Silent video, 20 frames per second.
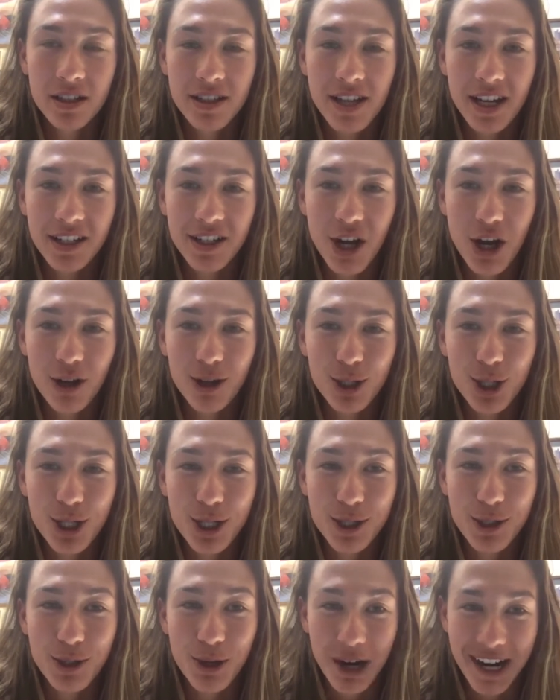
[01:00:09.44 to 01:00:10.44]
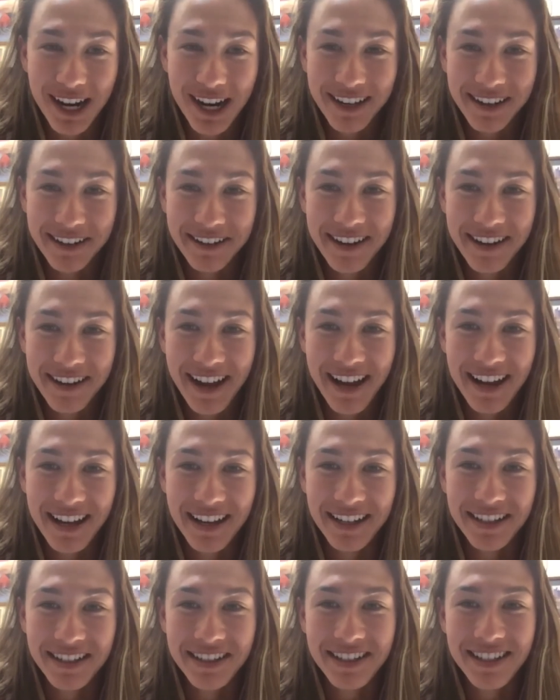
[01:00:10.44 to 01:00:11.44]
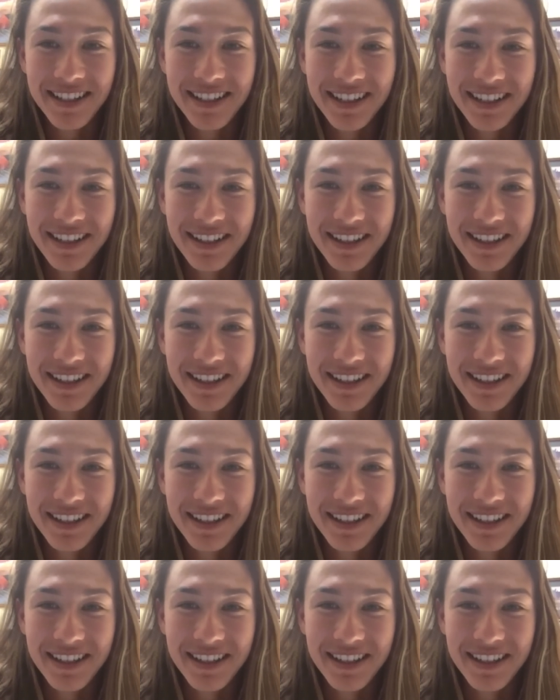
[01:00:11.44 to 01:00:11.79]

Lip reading: technology is great and